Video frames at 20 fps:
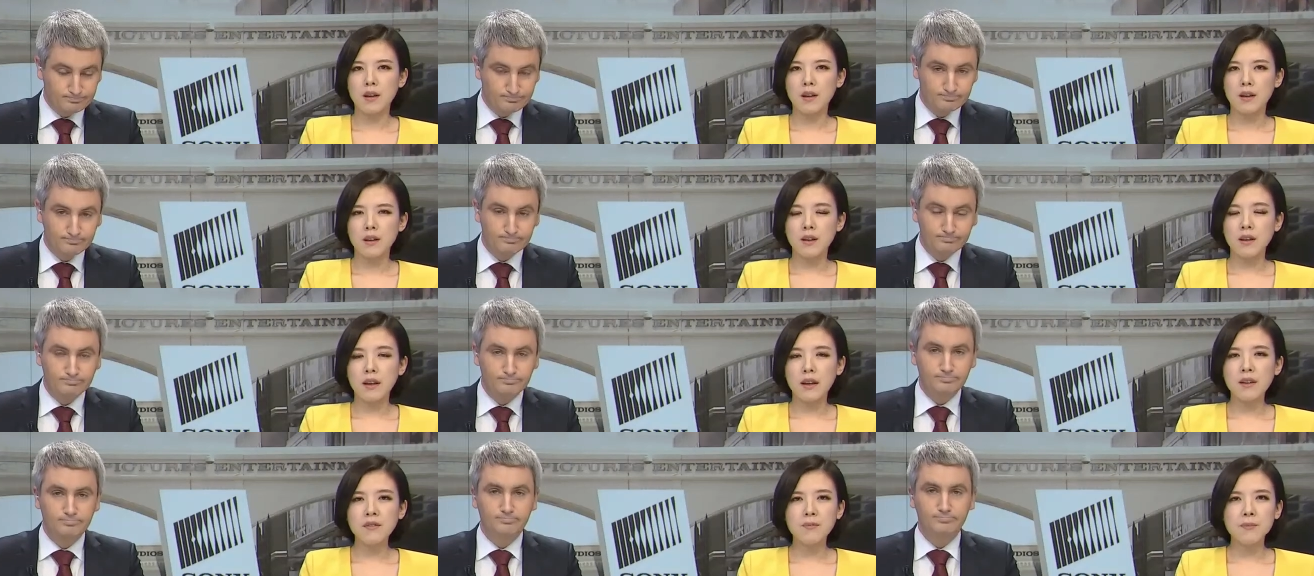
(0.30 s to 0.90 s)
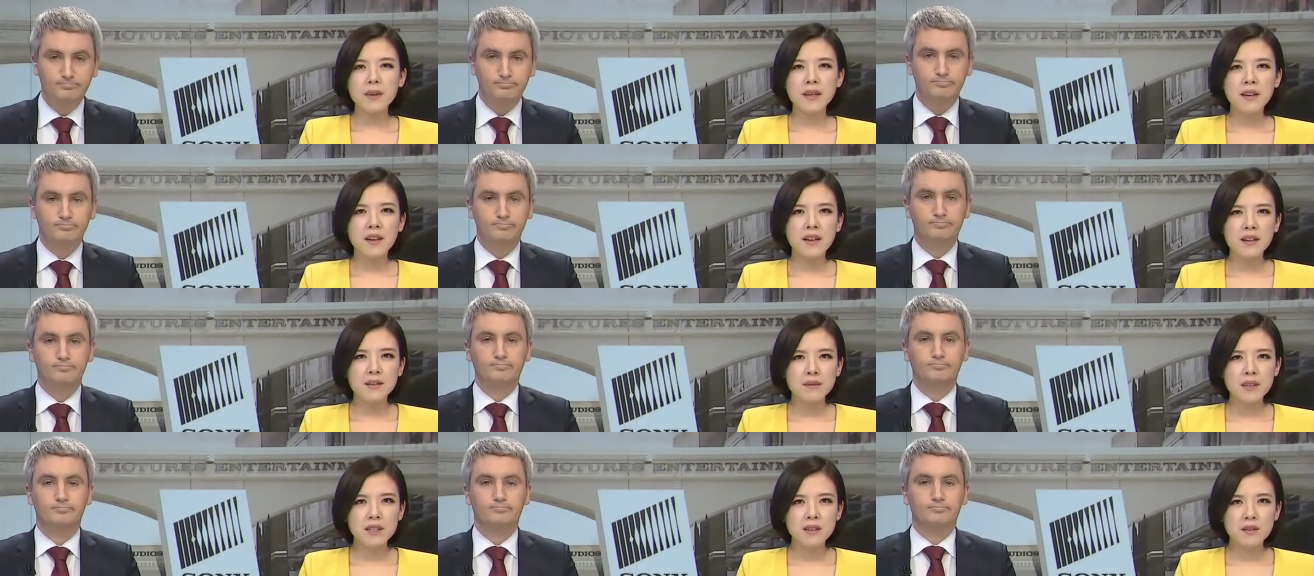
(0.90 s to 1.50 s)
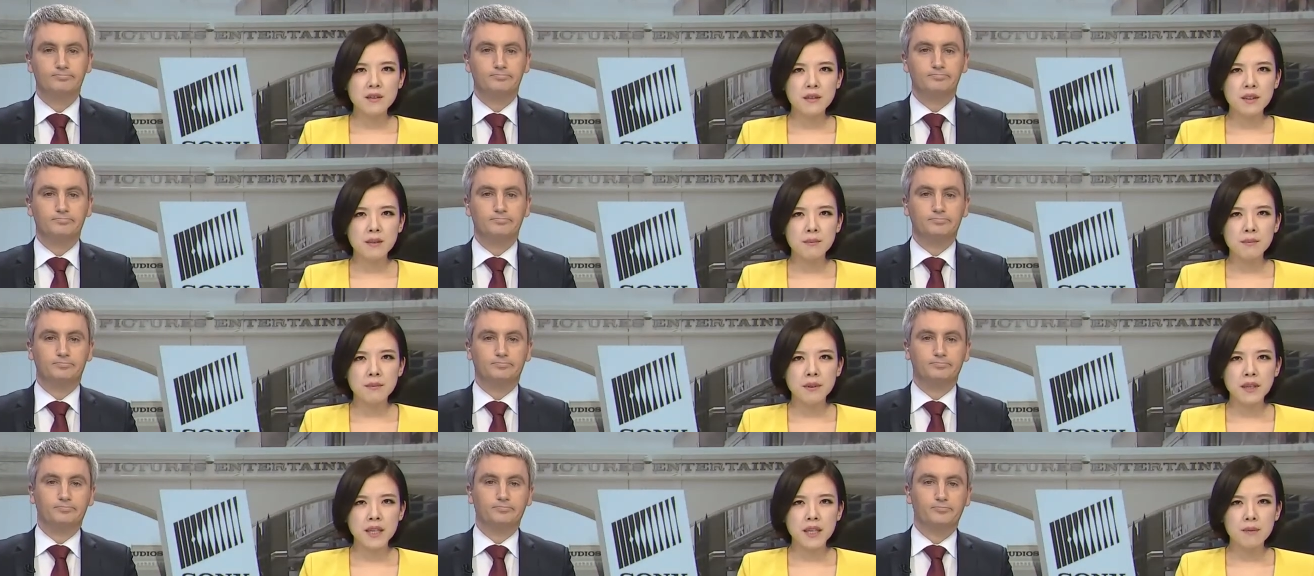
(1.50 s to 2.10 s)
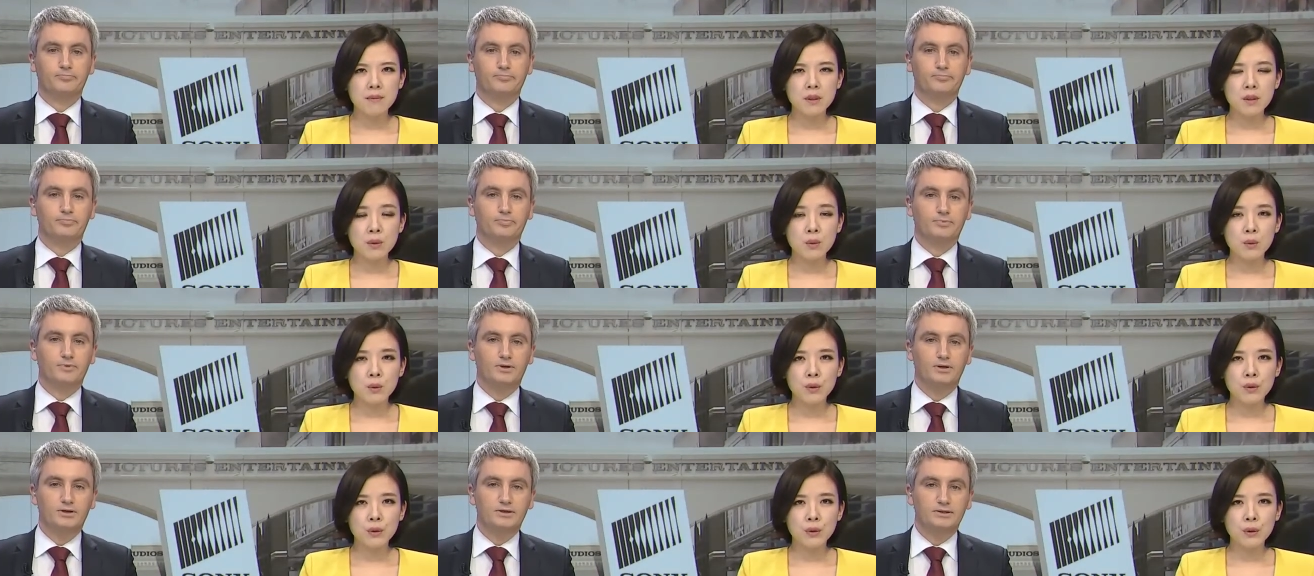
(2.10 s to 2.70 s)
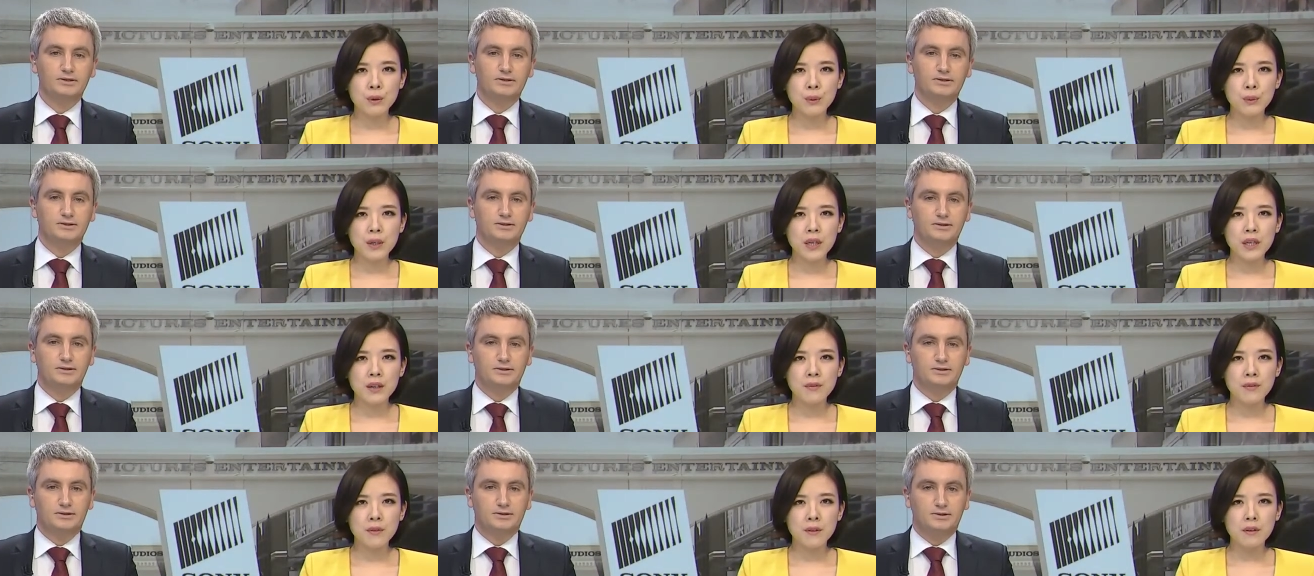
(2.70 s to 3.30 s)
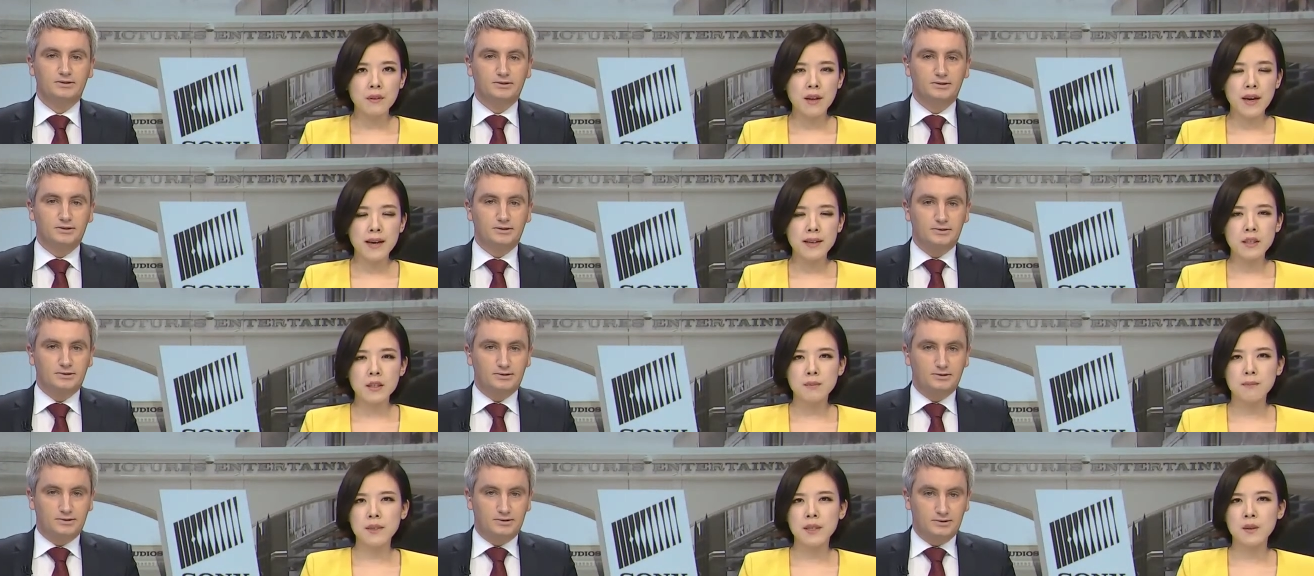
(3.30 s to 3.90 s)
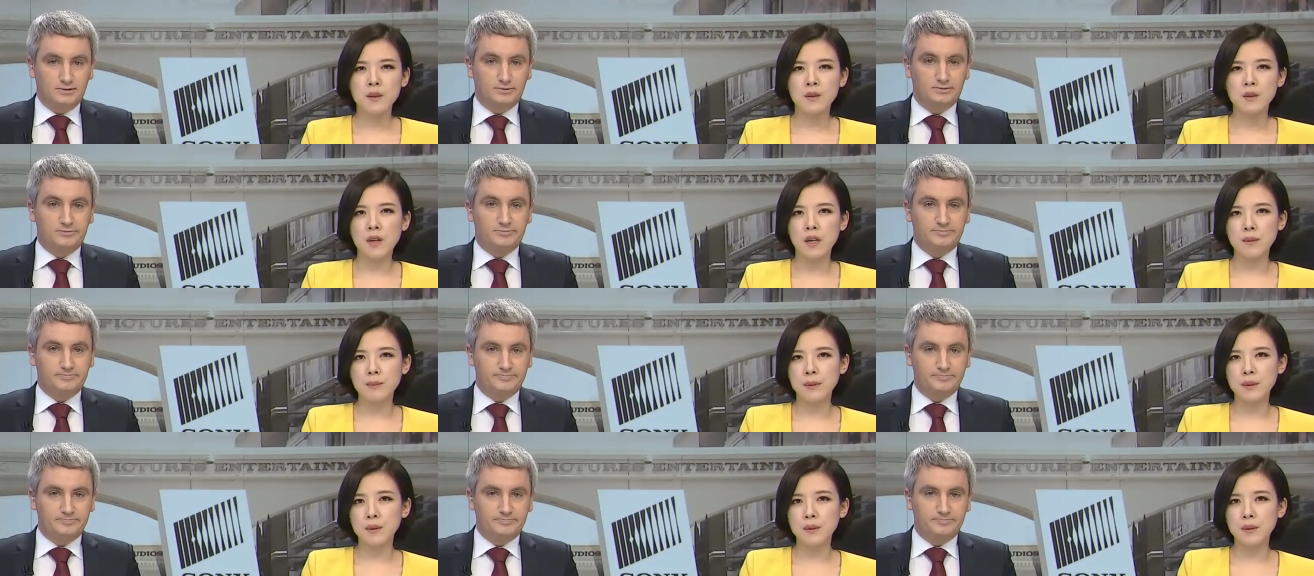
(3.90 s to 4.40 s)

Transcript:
Speaker 1: The F B I recently blamed North Korea for last month's cyber